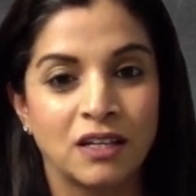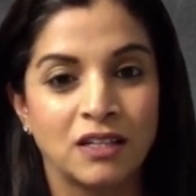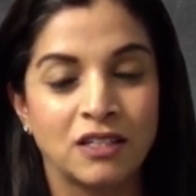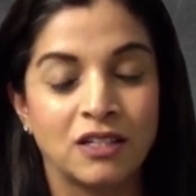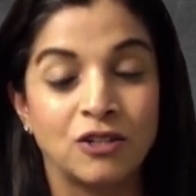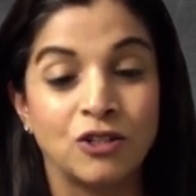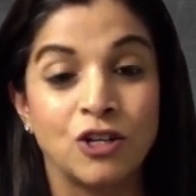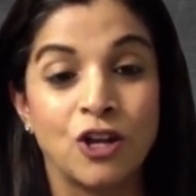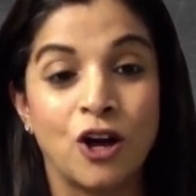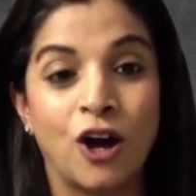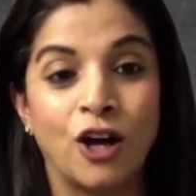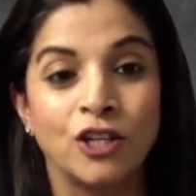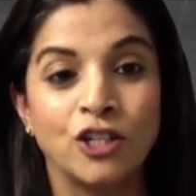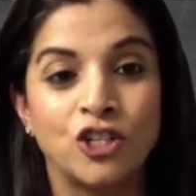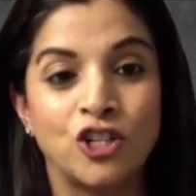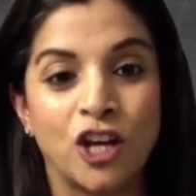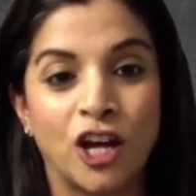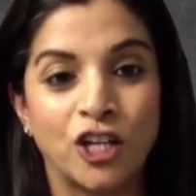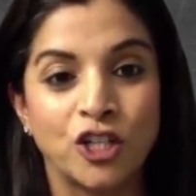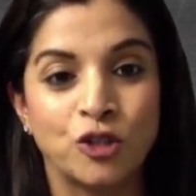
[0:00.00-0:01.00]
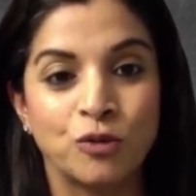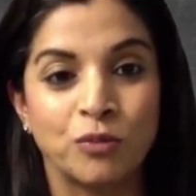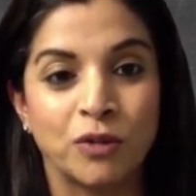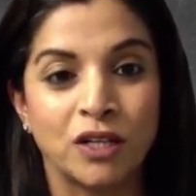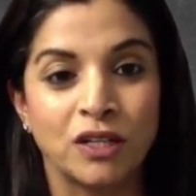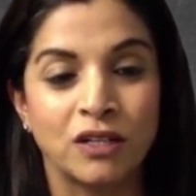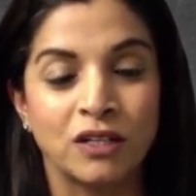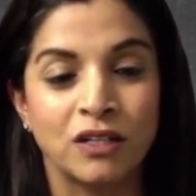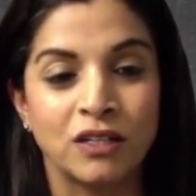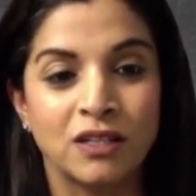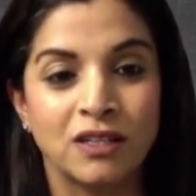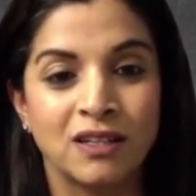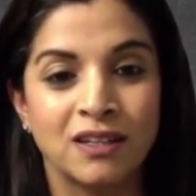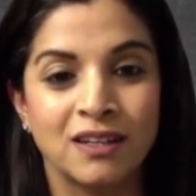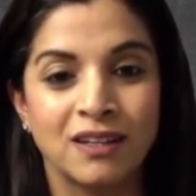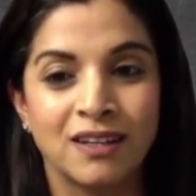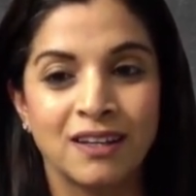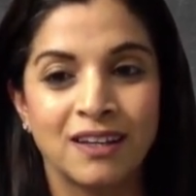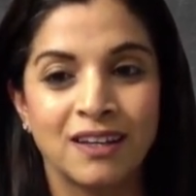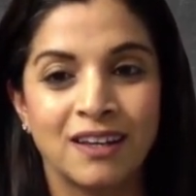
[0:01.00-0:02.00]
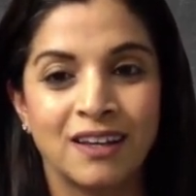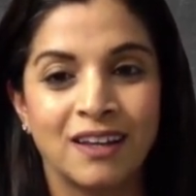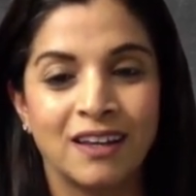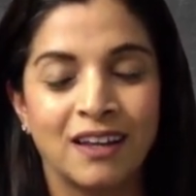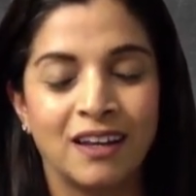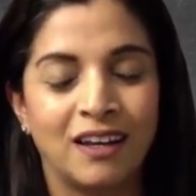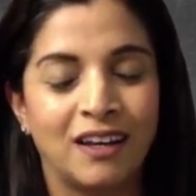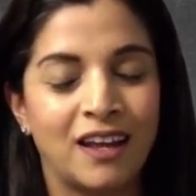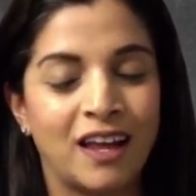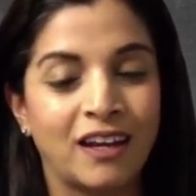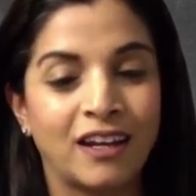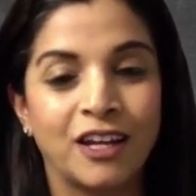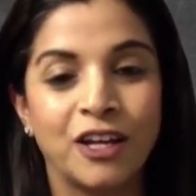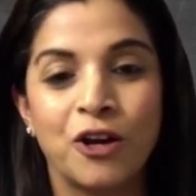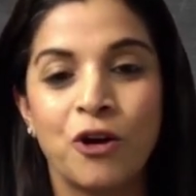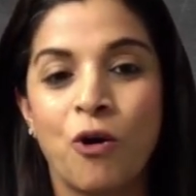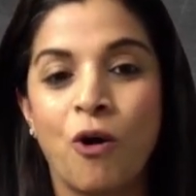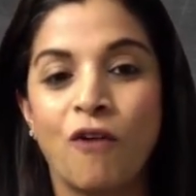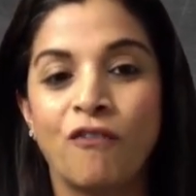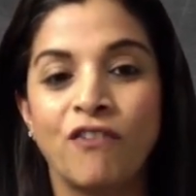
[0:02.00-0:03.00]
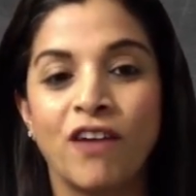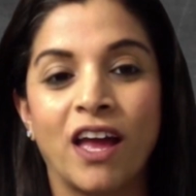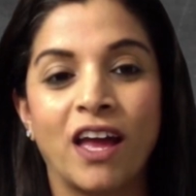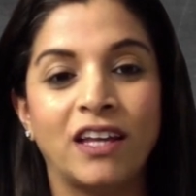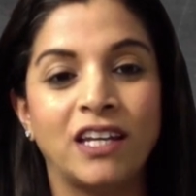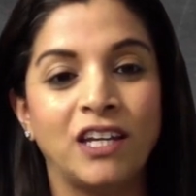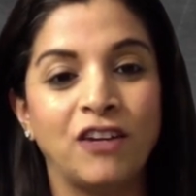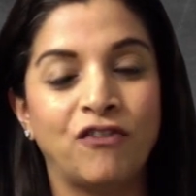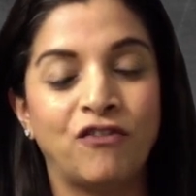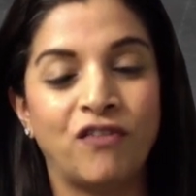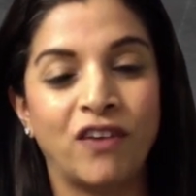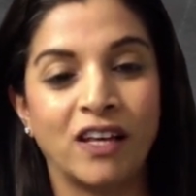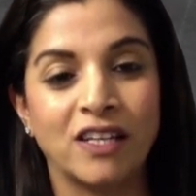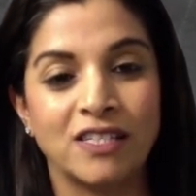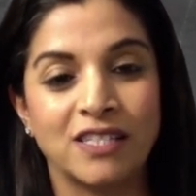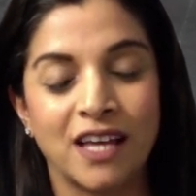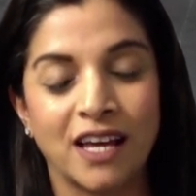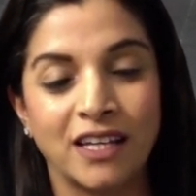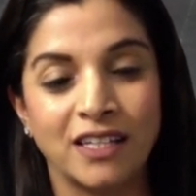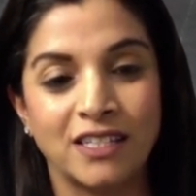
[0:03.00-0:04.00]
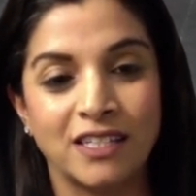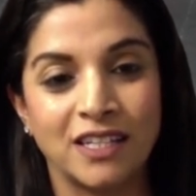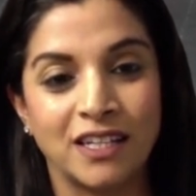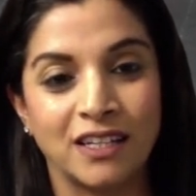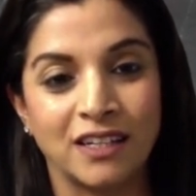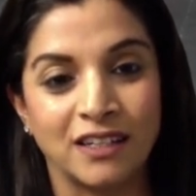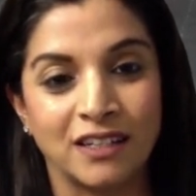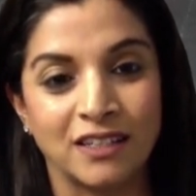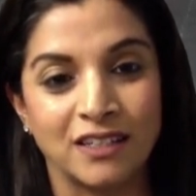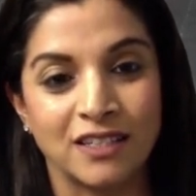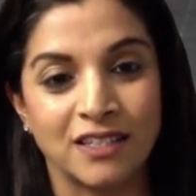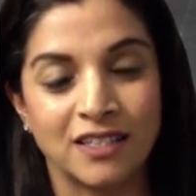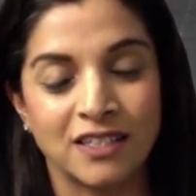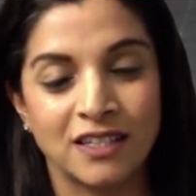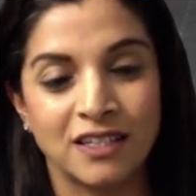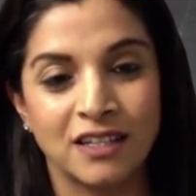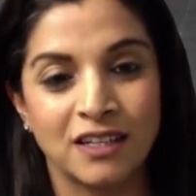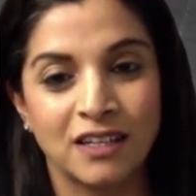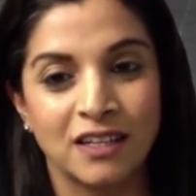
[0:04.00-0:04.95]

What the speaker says: to non-judgment, letting go of any fixed ideas.